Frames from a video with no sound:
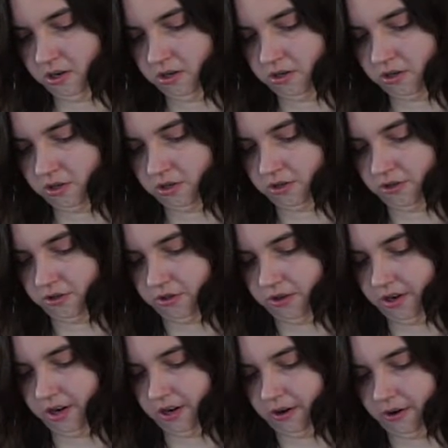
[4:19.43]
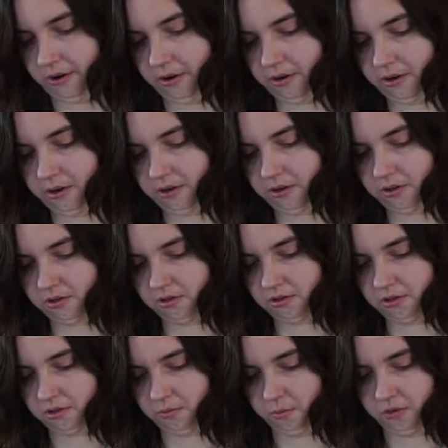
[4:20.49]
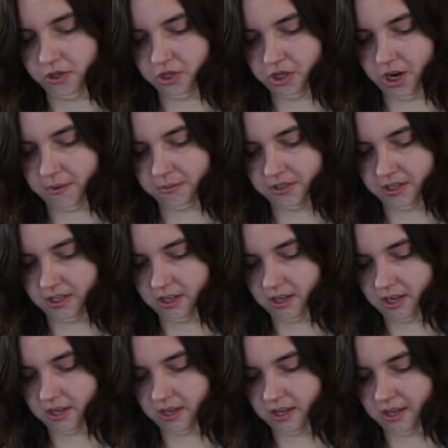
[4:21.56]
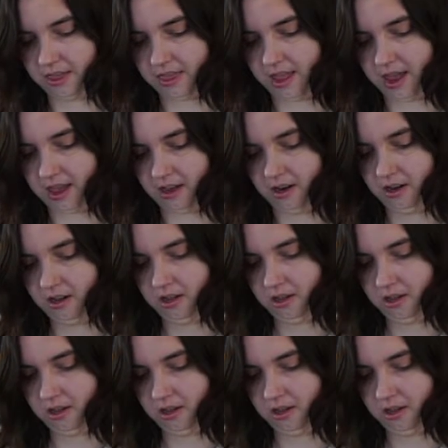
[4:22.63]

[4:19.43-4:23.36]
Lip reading: stir here, just a wooden chopstick, and let that